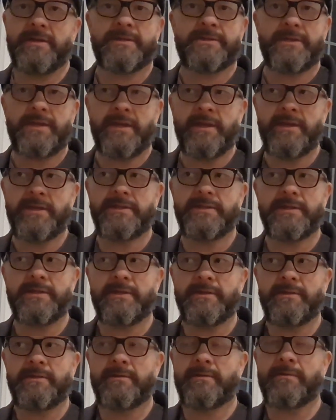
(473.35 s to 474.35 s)
It's easy.
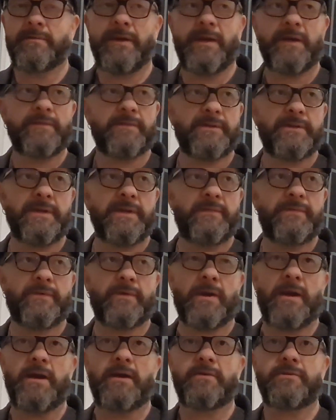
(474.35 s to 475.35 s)
You don't have to leave
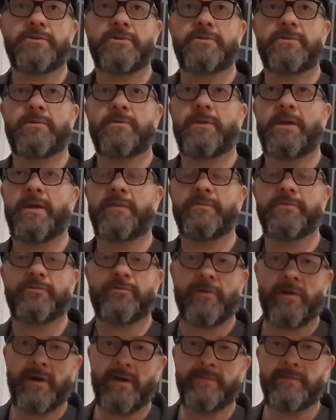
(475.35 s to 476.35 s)
your house. You don't have to
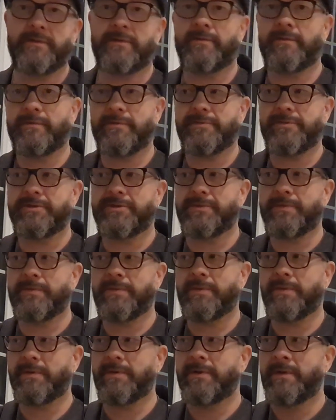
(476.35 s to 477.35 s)
drive to the grocery
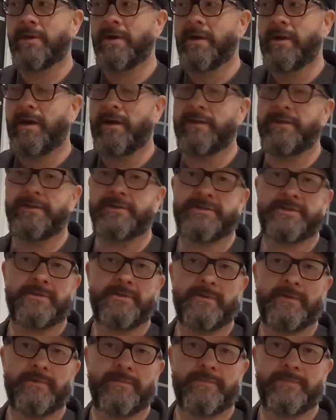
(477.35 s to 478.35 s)
store unless you
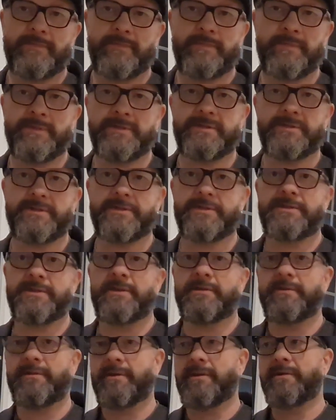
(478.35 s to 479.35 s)
know Mrs. is
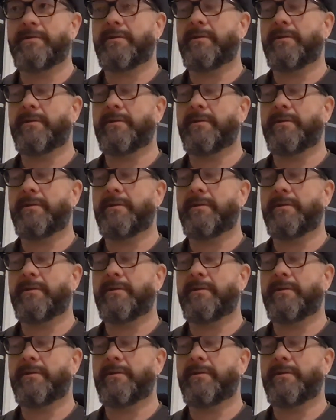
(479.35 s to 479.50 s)
sending out.